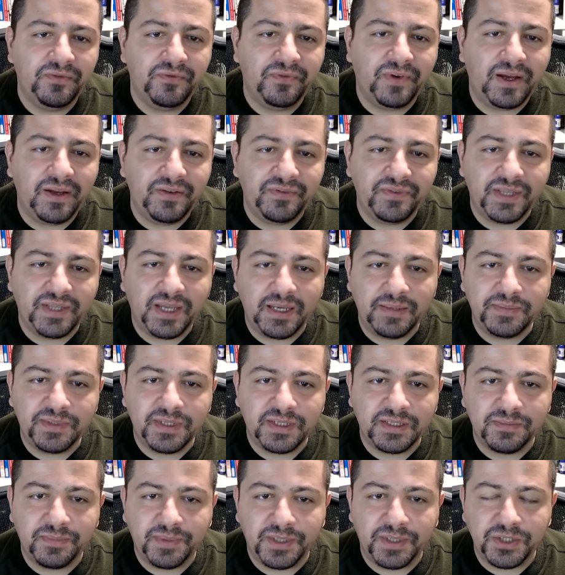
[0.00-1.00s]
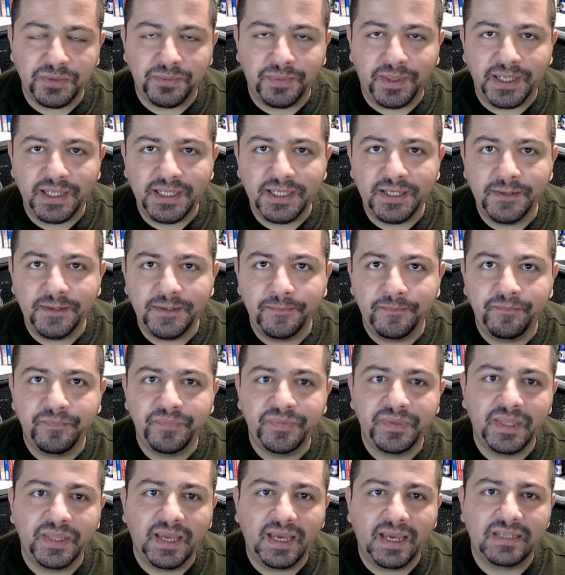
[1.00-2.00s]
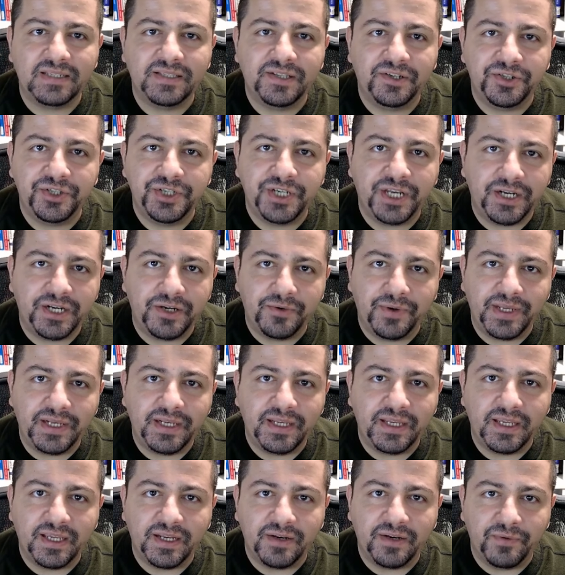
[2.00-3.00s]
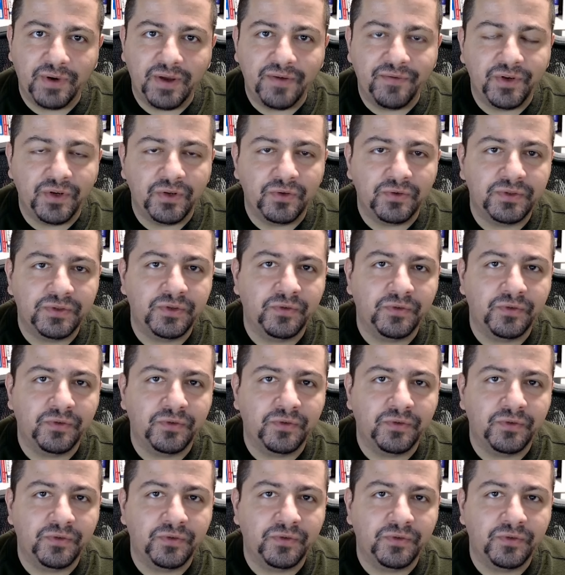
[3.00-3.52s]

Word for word: five times as much money as they're generating in revenue.